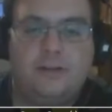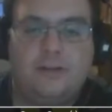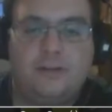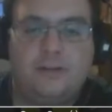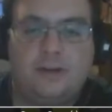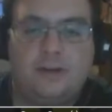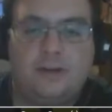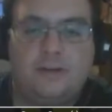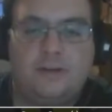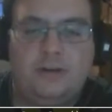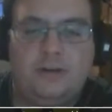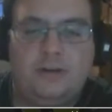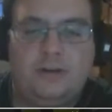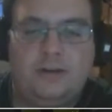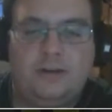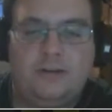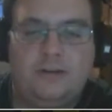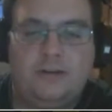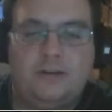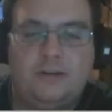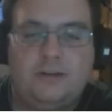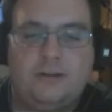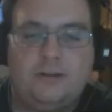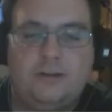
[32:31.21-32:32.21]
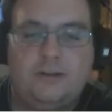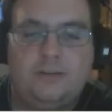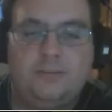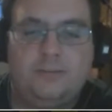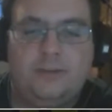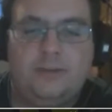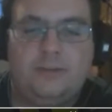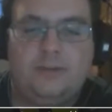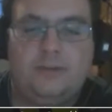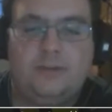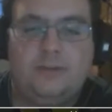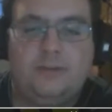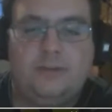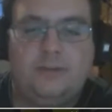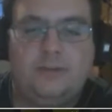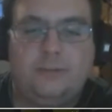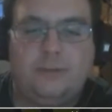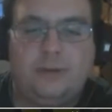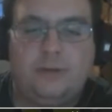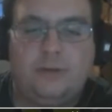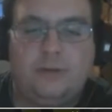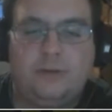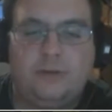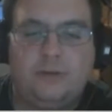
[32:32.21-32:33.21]
I could have actually killed. Please give
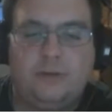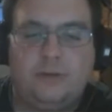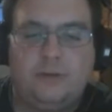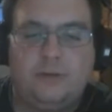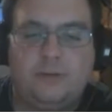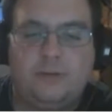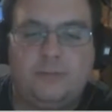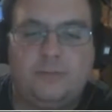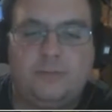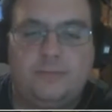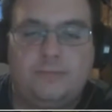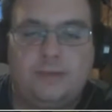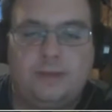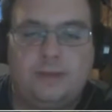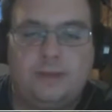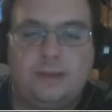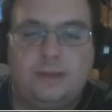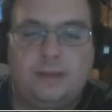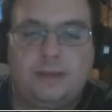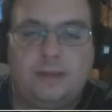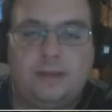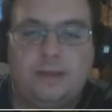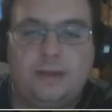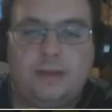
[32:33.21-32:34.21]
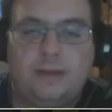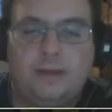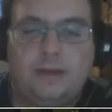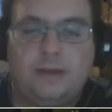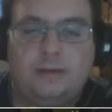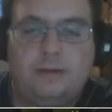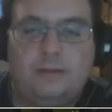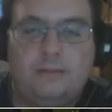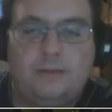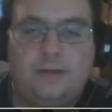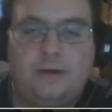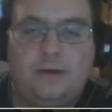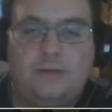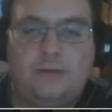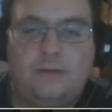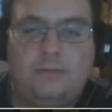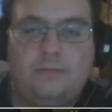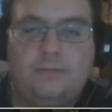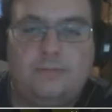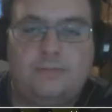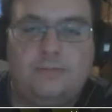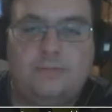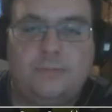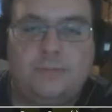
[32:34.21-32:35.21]
me something good.
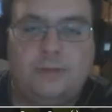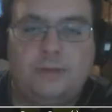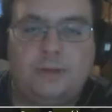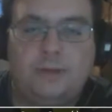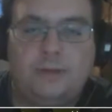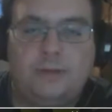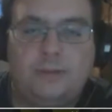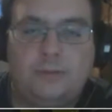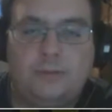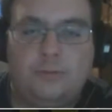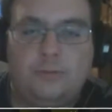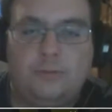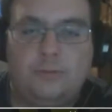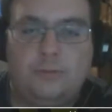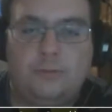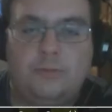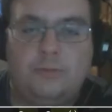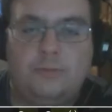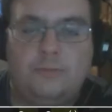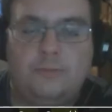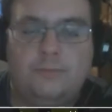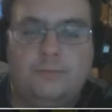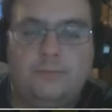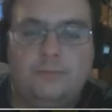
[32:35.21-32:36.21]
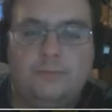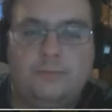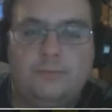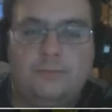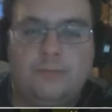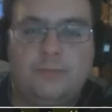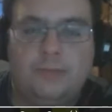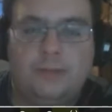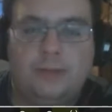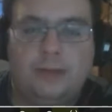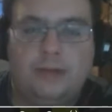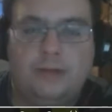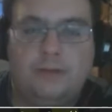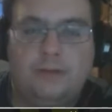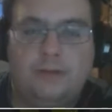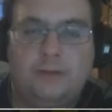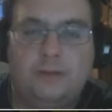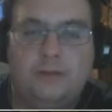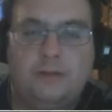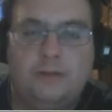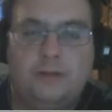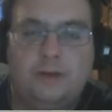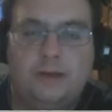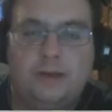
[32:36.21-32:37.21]
Oh. Rip.
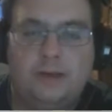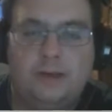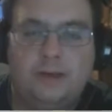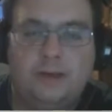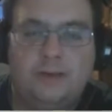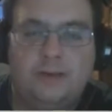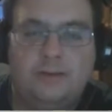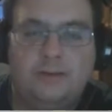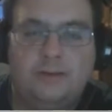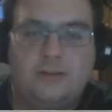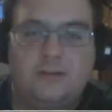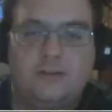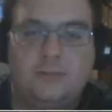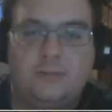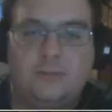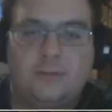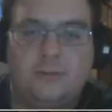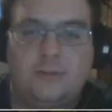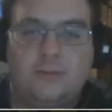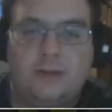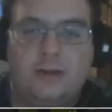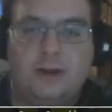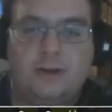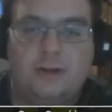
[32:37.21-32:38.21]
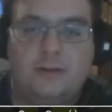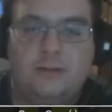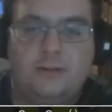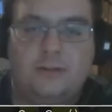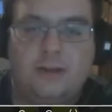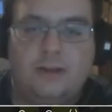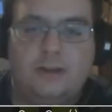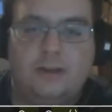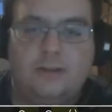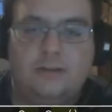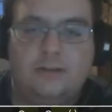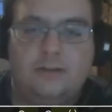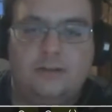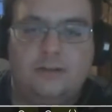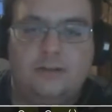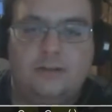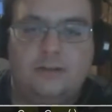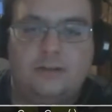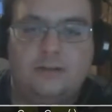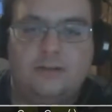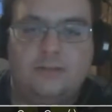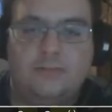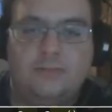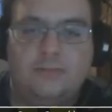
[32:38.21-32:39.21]
Let's hope I don't die. This is one of the hardest attacks
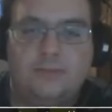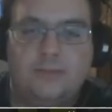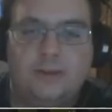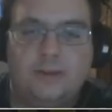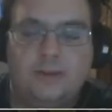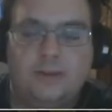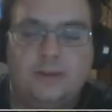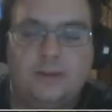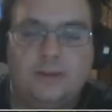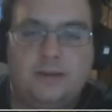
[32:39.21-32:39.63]
to dodge.